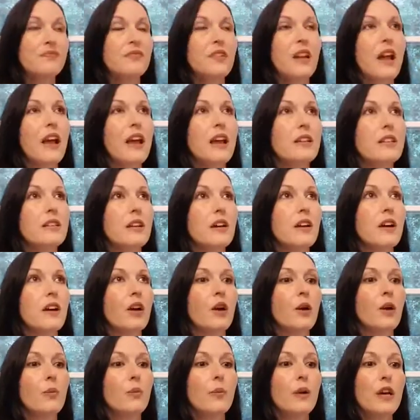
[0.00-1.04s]
and
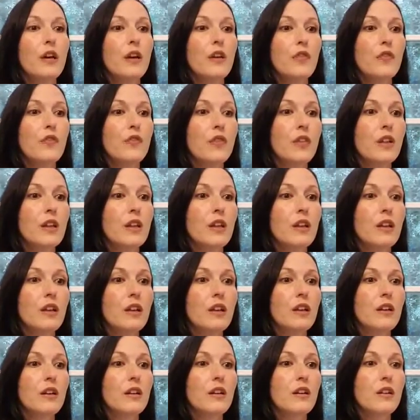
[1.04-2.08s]
um, the
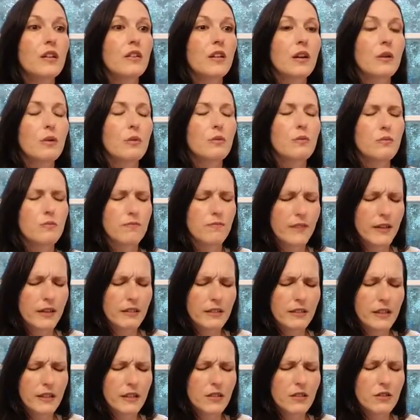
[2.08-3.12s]
they were
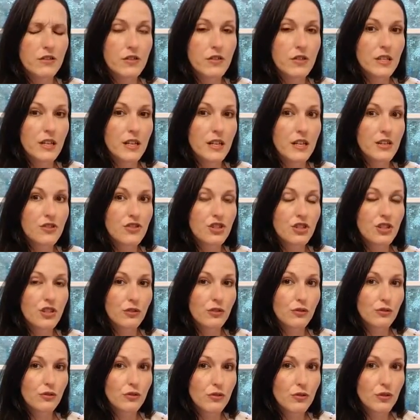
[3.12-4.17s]
very close in age, and the
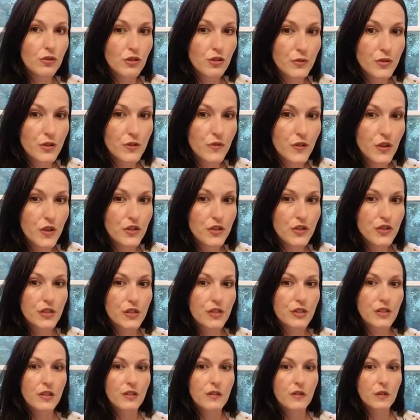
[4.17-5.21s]
little girl was first,
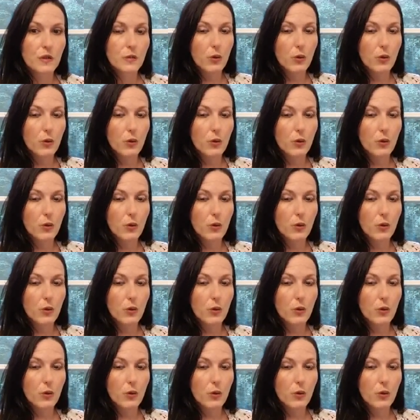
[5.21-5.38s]
and then a little